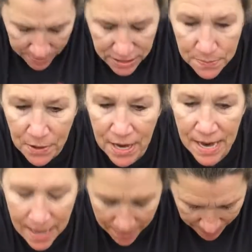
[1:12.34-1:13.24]
spread
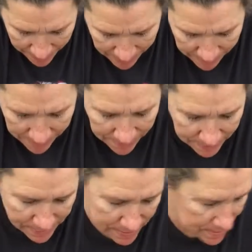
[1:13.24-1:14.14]
out.
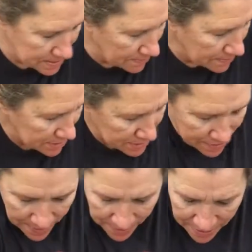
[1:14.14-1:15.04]
So I'm just
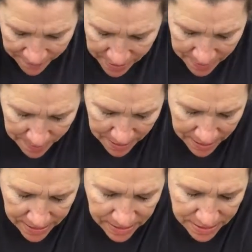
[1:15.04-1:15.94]
going to get rid of a little bit
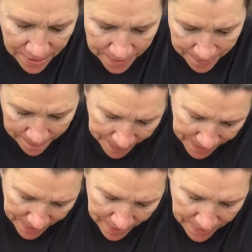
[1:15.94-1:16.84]
of this dirt.
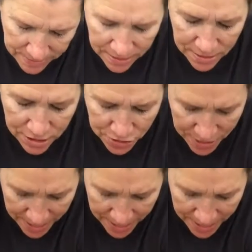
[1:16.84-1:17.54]
So the trick